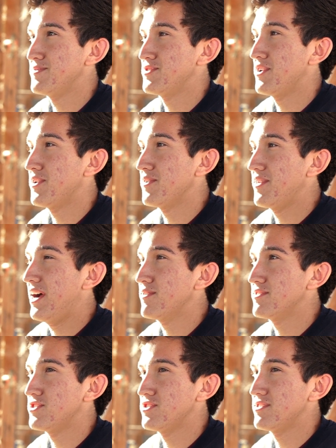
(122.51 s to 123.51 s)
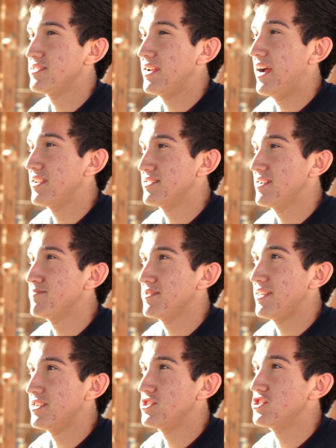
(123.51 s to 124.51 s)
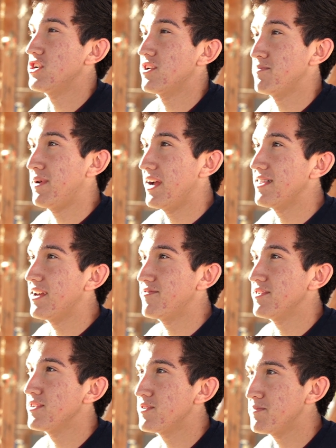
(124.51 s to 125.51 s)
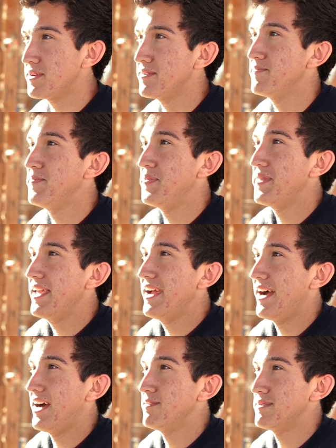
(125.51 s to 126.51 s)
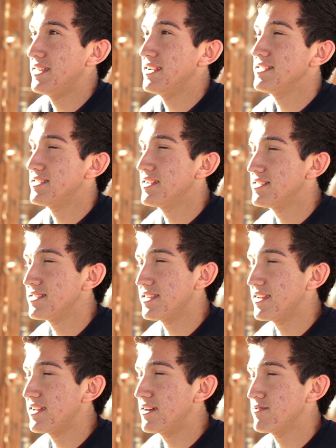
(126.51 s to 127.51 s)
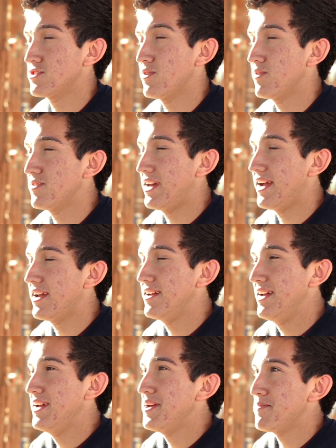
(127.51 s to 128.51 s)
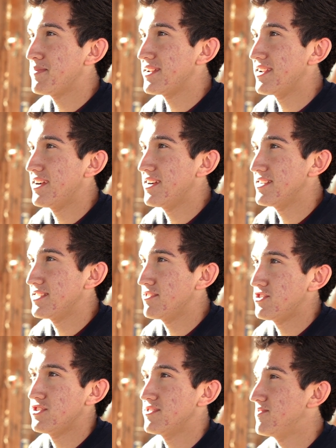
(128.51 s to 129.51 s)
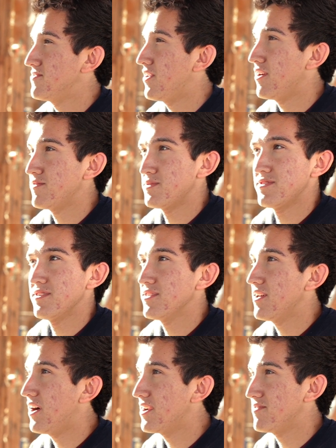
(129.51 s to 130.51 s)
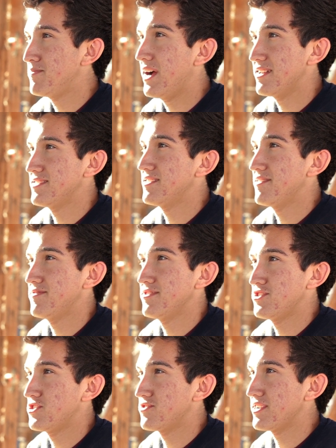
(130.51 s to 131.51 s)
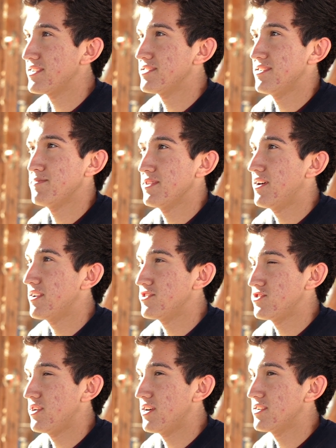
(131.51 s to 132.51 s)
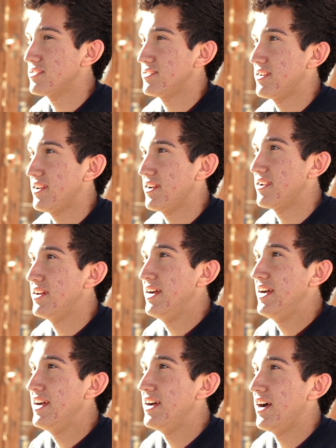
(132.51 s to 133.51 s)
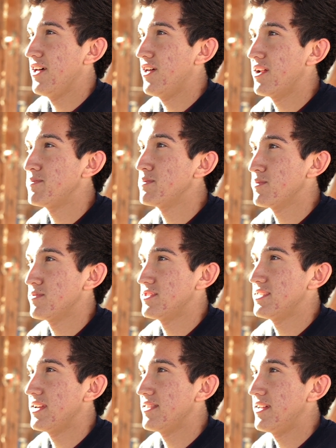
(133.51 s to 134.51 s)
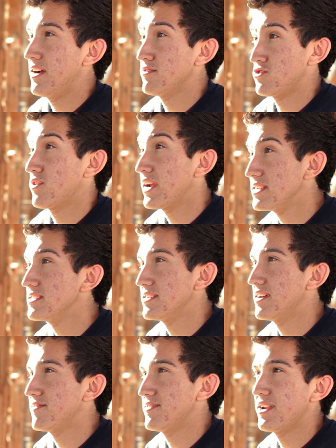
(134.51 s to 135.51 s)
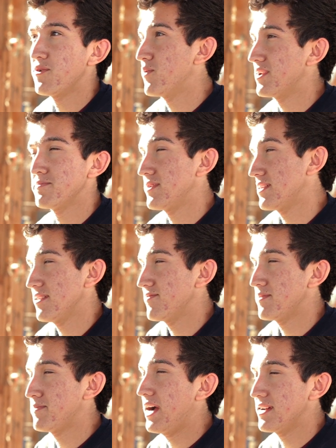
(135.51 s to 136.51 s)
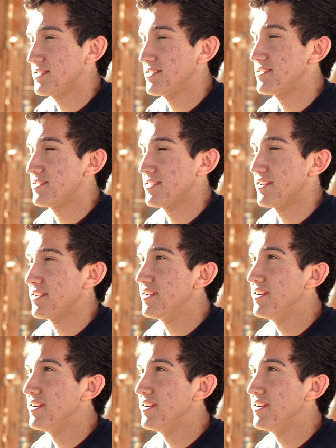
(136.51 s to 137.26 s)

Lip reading: So that was just kind of something that shook my life a little bit. And then at 16, I was told that because I was just involved with a lot of bad stuff in the streets and a lot of drugs, and a lot of people would say that I was crazy enough that I wouldn't be living past 16.